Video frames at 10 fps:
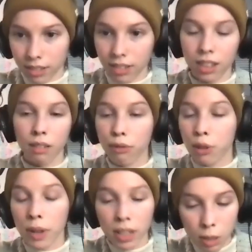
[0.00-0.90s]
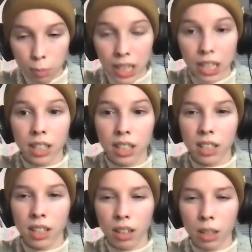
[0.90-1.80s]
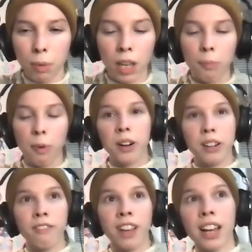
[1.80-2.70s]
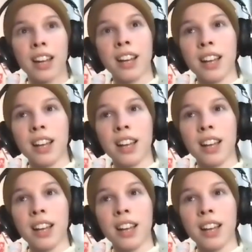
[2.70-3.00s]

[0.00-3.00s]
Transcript: the fluent speakers, like being a part of that.